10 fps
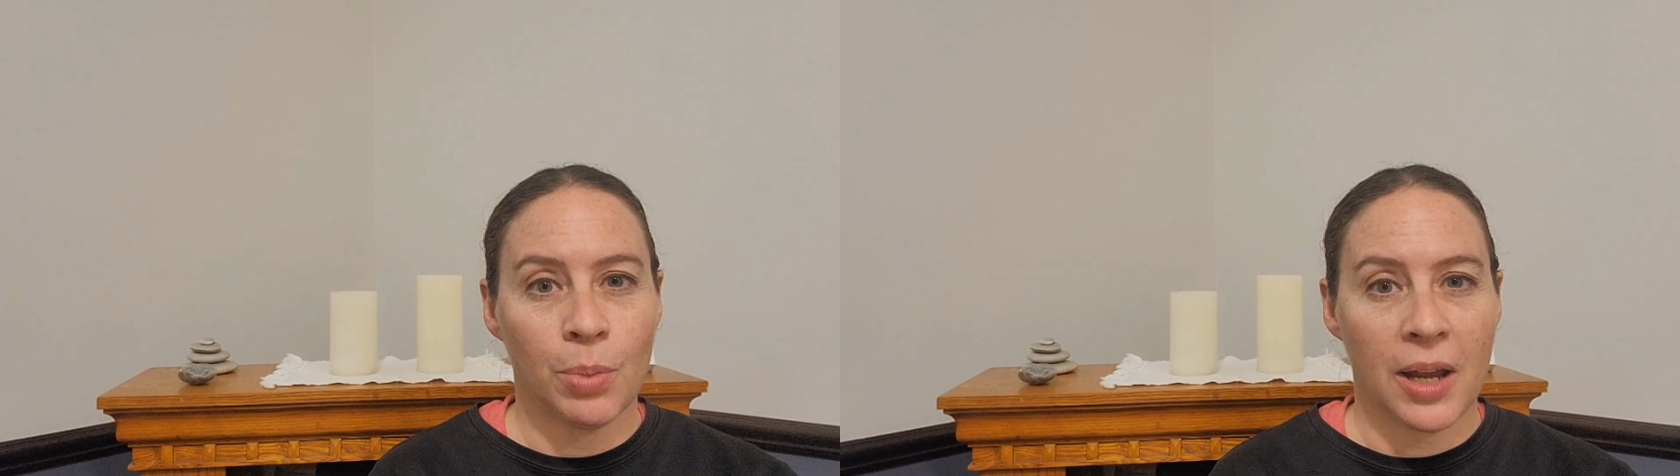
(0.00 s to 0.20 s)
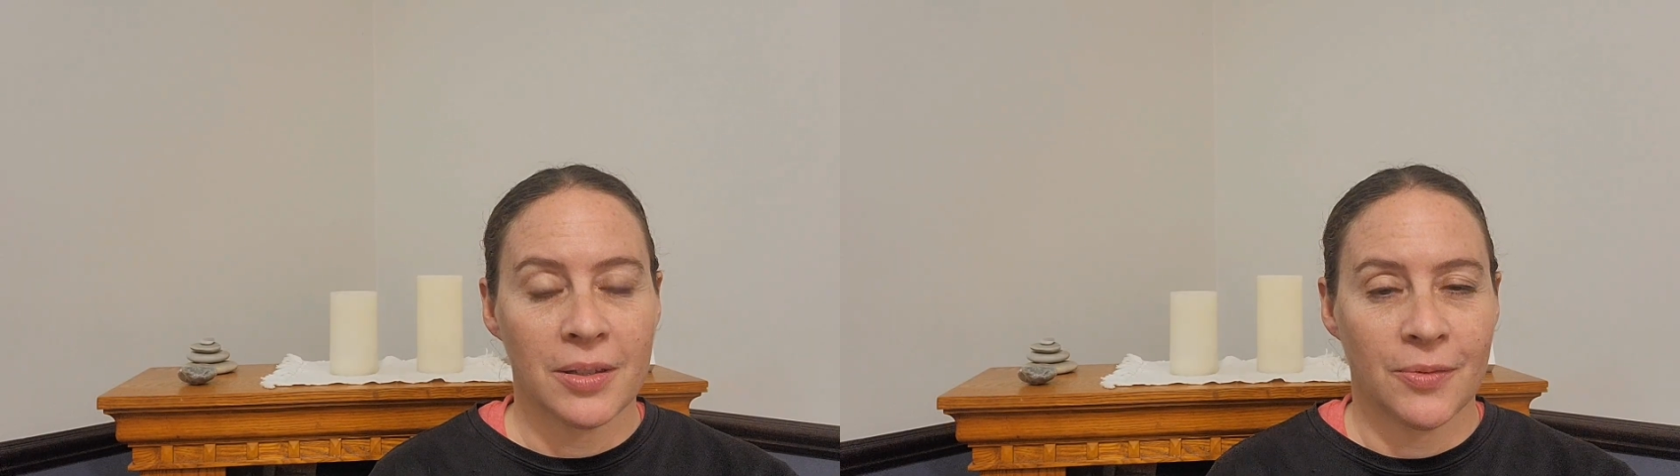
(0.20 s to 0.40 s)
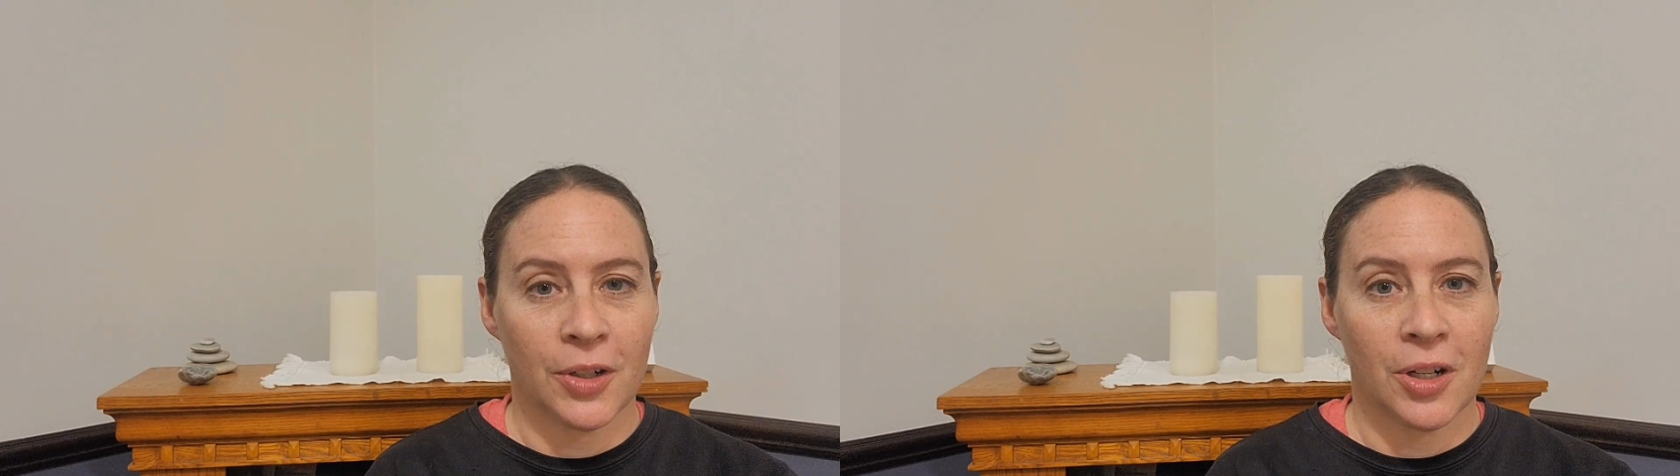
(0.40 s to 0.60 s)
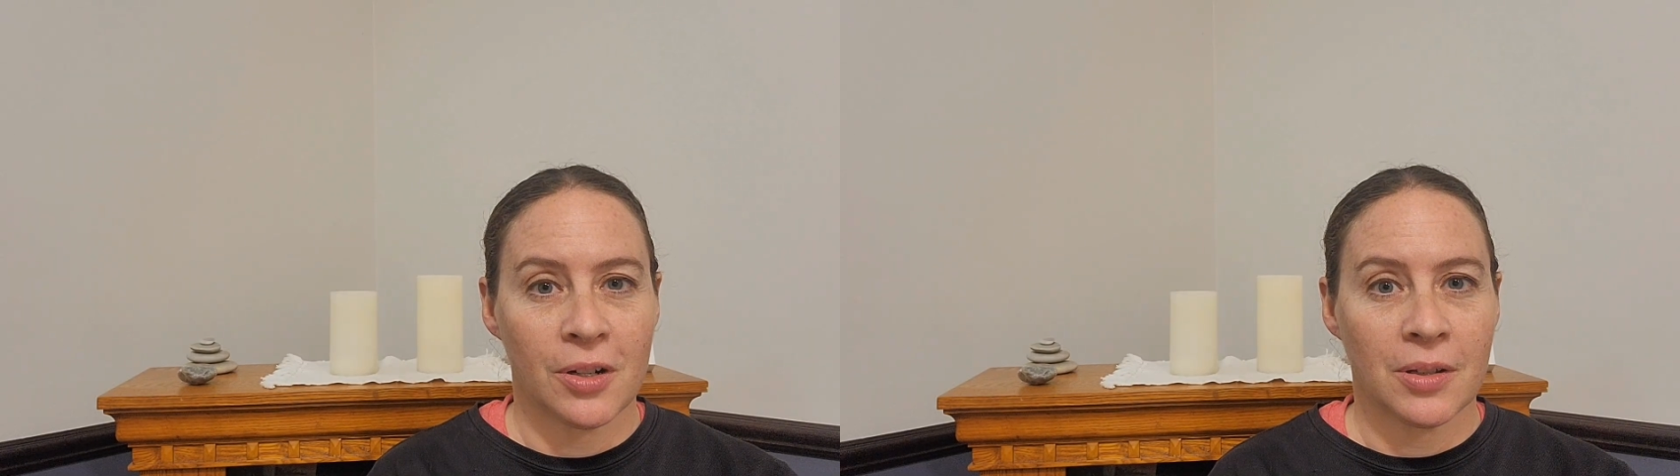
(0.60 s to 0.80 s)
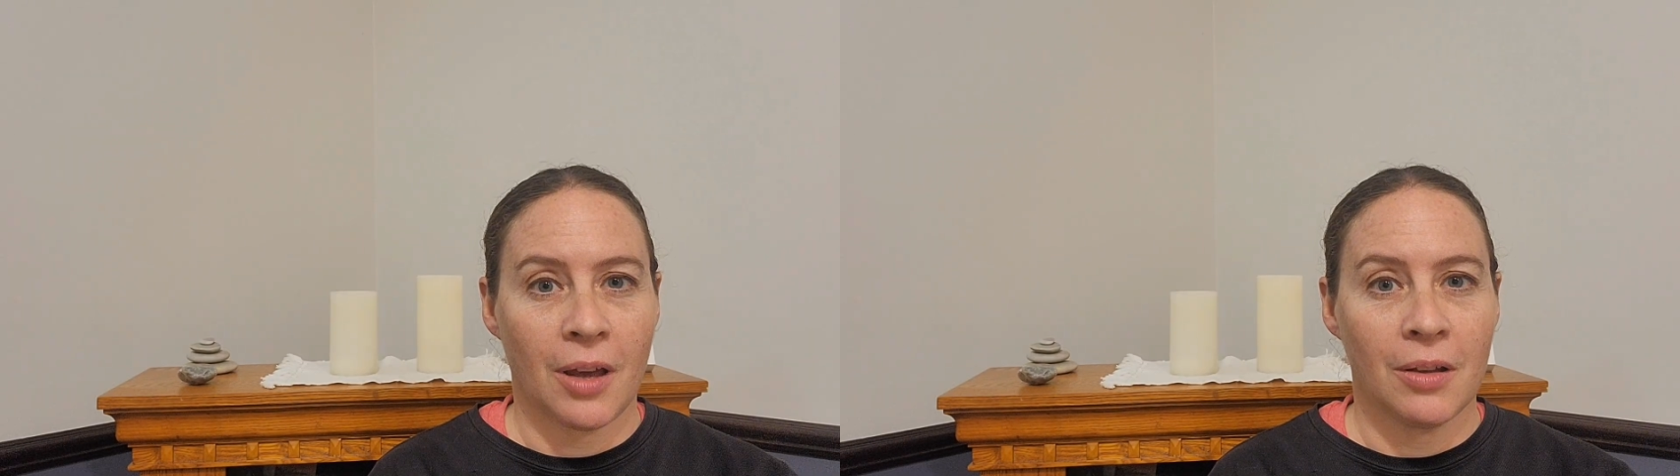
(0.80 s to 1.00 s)
breaths for
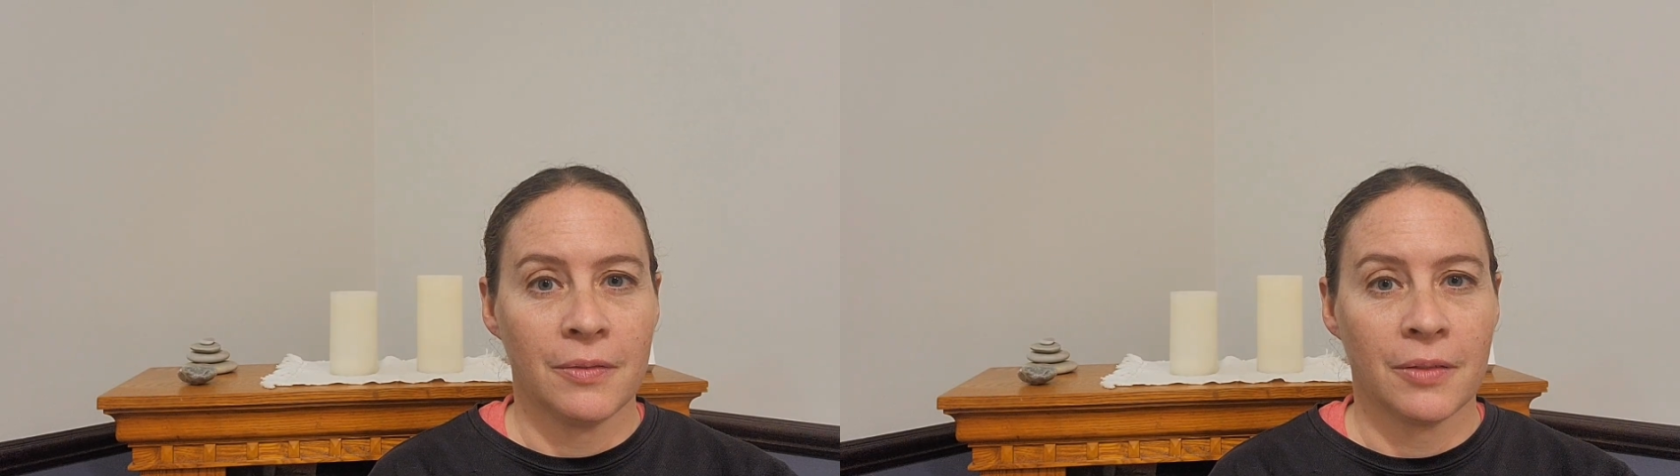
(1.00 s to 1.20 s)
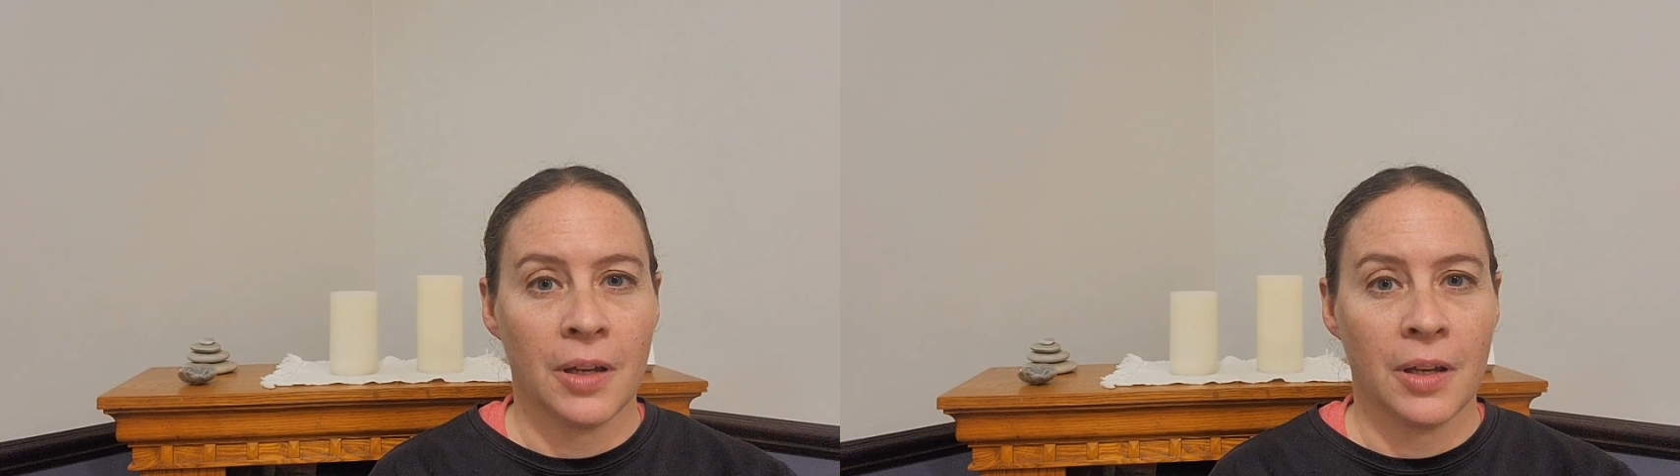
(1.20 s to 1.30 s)
yourself.